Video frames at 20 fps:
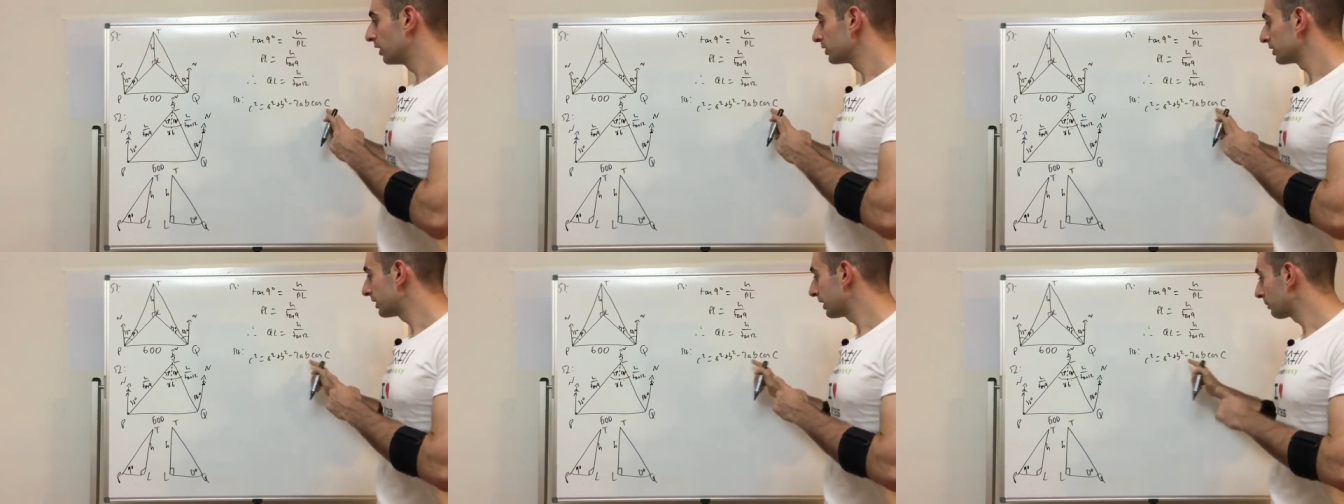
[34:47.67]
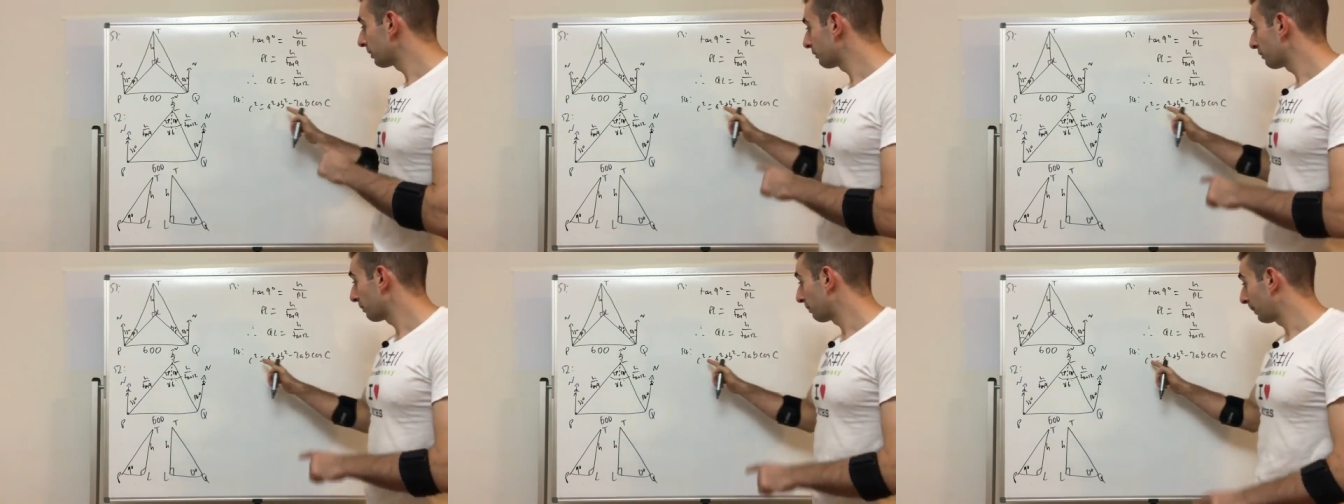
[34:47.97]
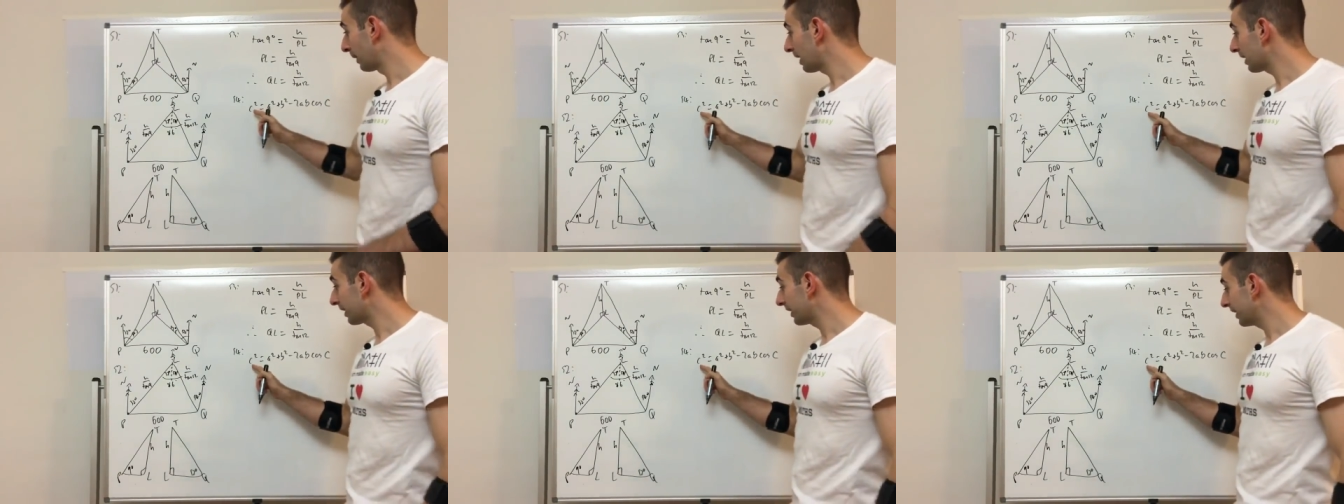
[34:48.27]
So then if we
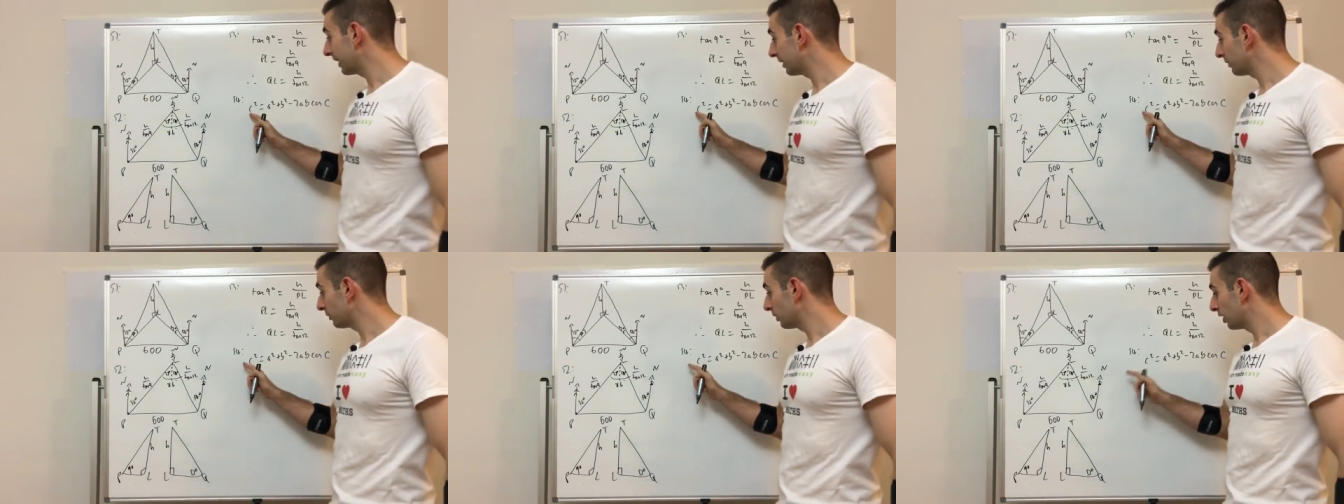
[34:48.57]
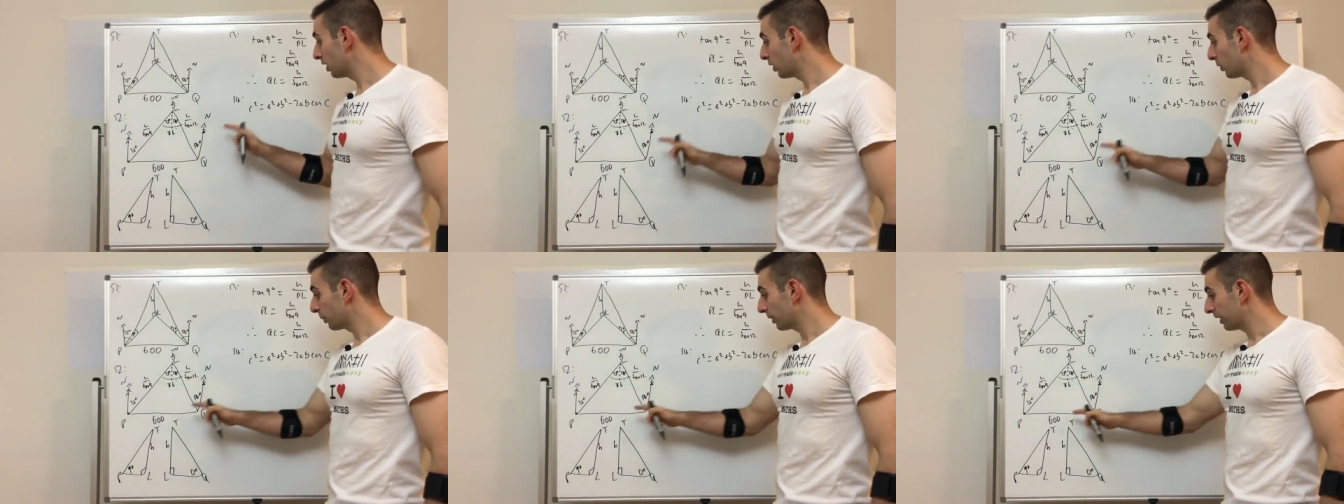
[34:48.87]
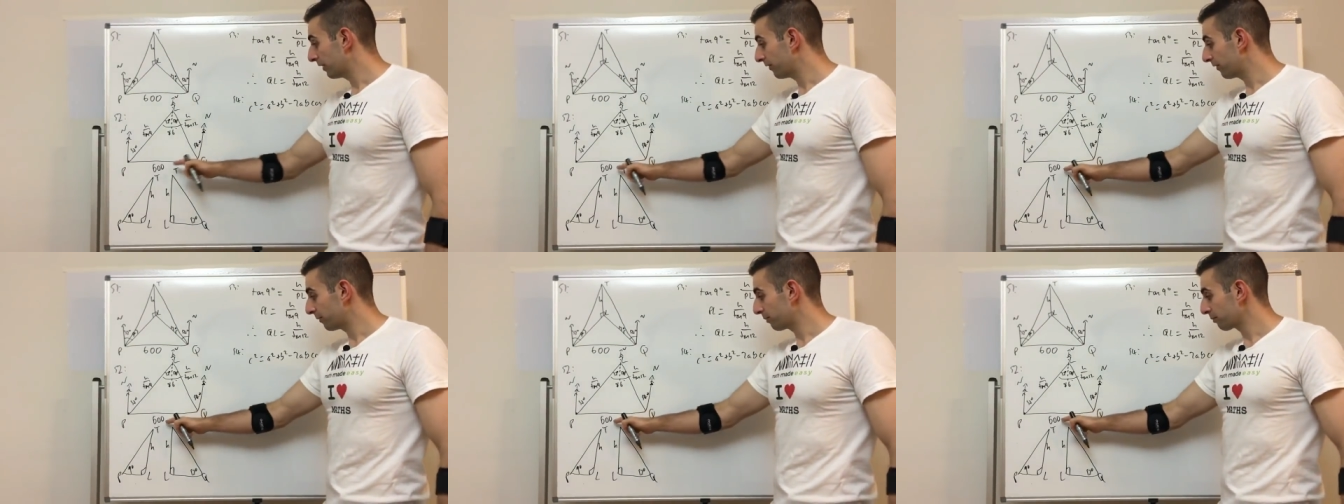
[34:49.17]
plug it in
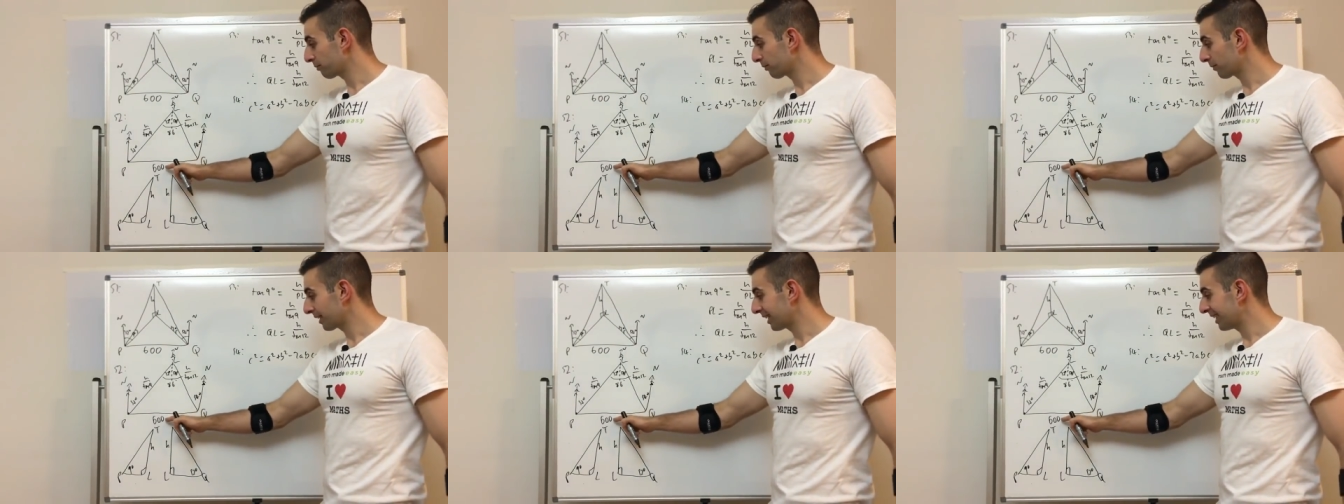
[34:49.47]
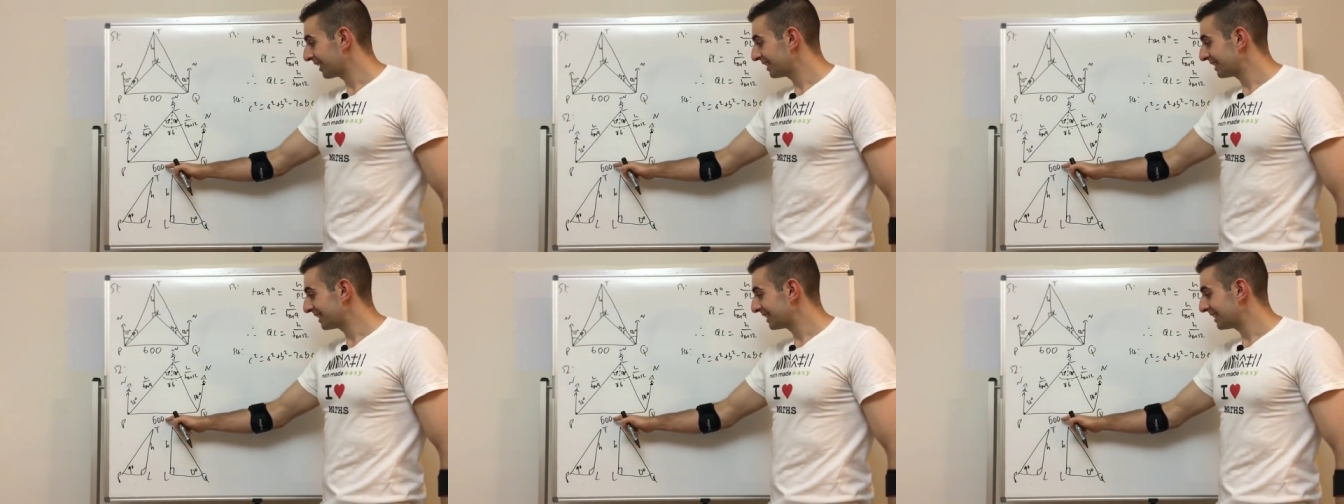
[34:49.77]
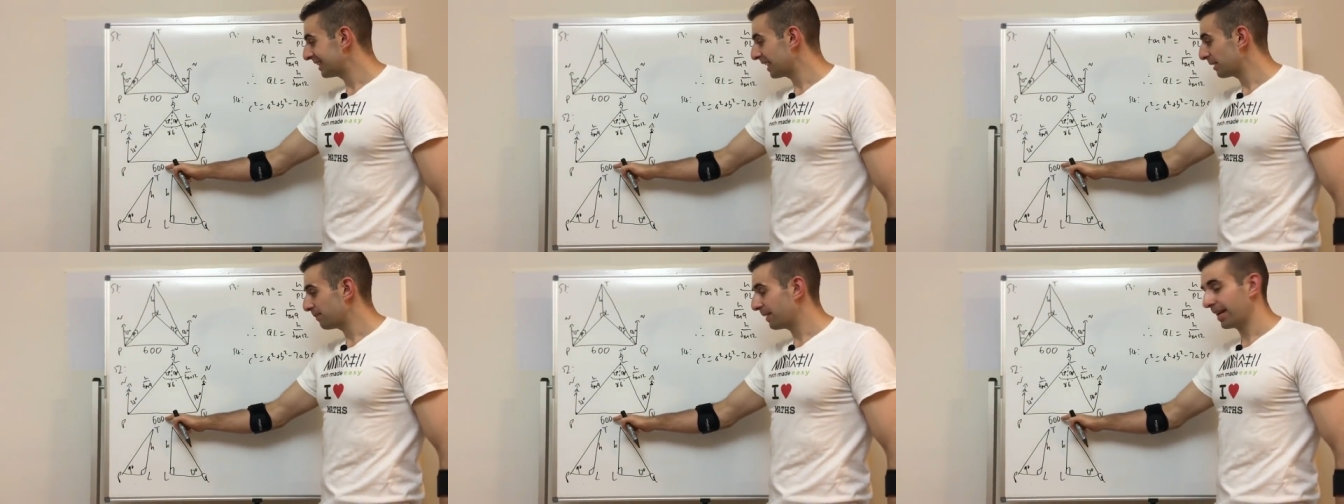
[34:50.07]
with c